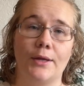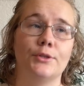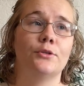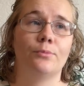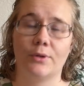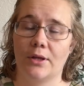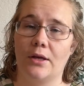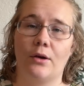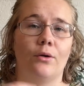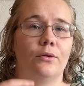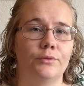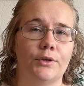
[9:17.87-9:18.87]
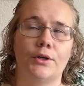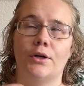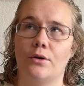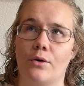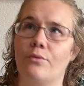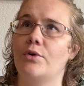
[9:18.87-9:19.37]
duplicate over and
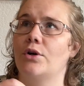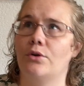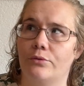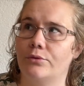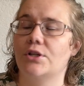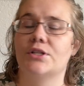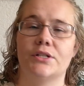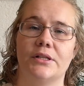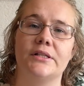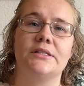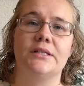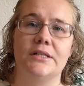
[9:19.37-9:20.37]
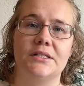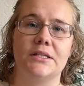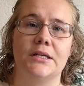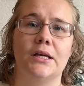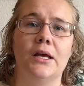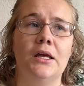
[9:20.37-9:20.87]
over and over until it's
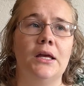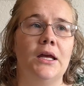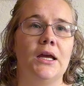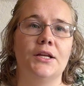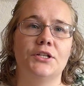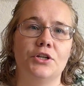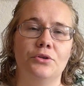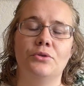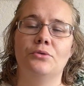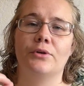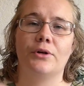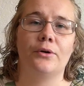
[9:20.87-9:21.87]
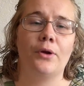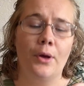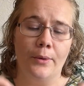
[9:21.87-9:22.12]
easy, until you learn,